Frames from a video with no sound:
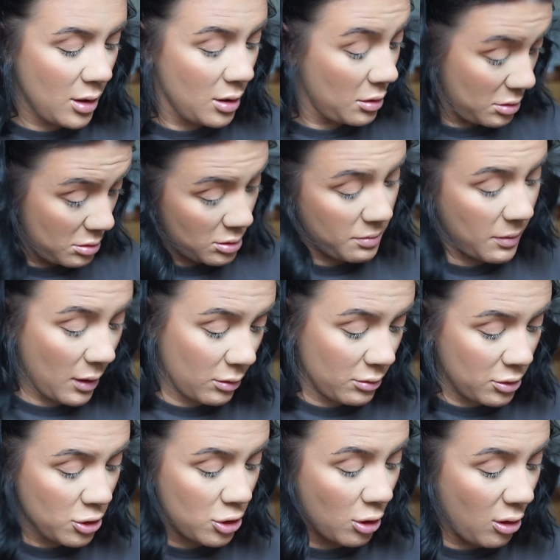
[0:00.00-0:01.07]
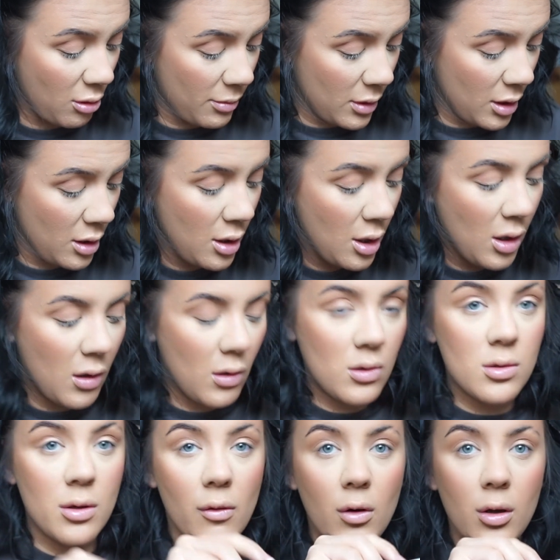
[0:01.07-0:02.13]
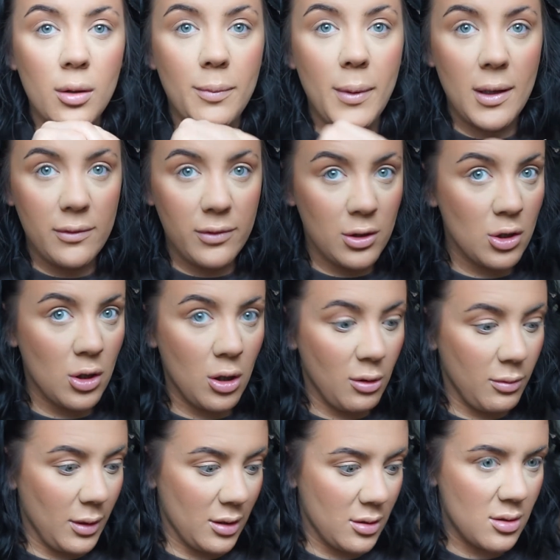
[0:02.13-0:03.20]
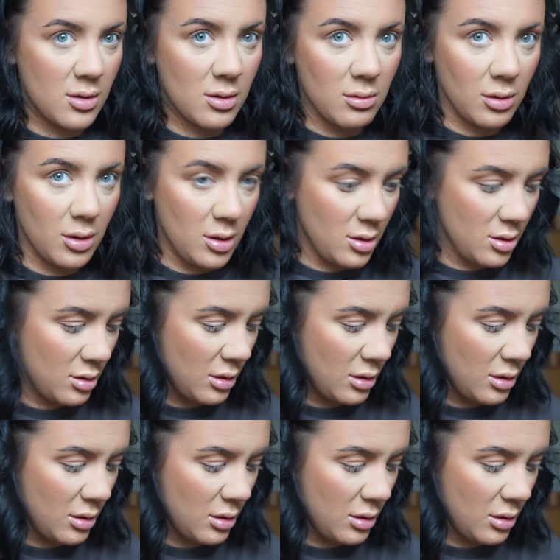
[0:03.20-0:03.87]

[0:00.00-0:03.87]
It's back on the sharpener. Also, I've got the Benefit sharpener, so good.